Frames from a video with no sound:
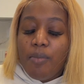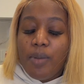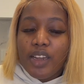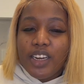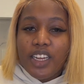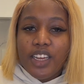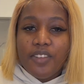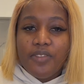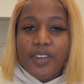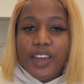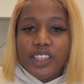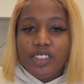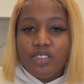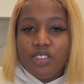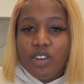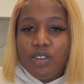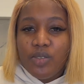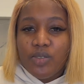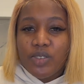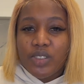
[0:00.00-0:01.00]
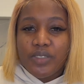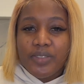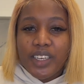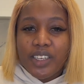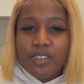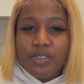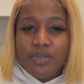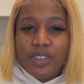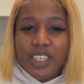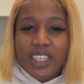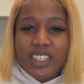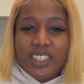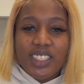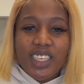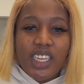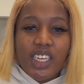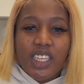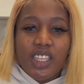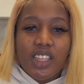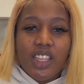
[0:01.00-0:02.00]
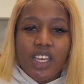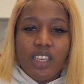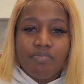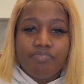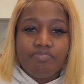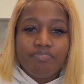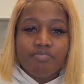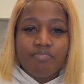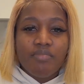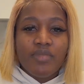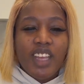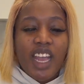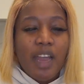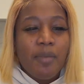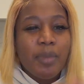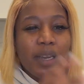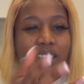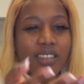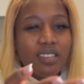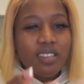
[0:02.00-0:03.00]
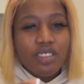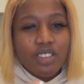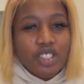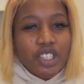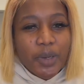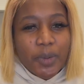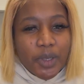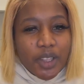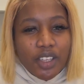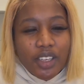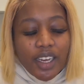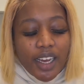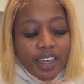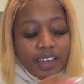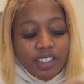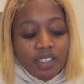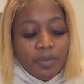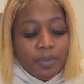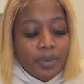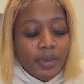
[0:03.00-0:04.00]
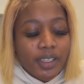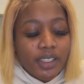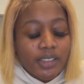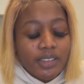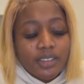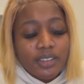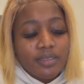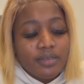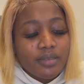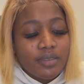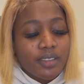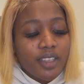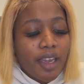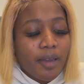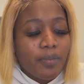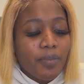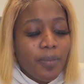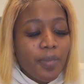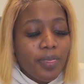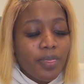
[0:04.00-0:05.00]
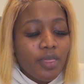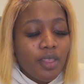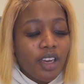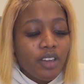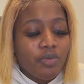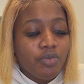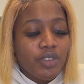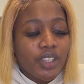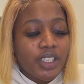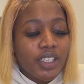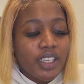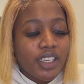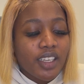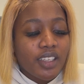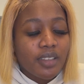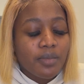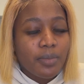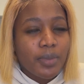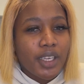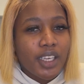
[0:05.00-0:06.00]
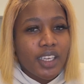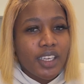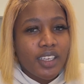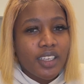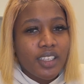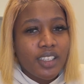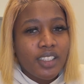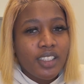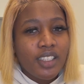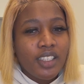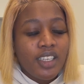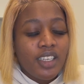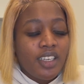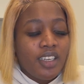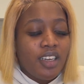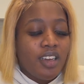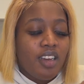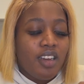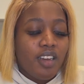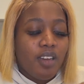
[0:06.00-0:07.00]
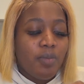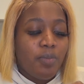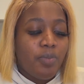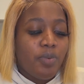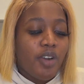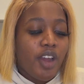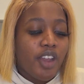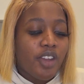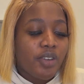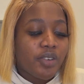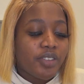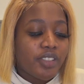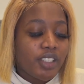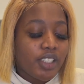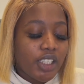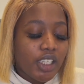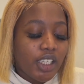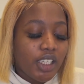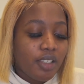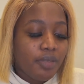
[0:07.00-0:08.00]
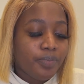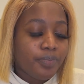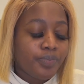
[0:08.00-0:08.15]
But if I don't, or if I don't really see anything, I might still share with you guys, but yeah, not really gonna be a priority.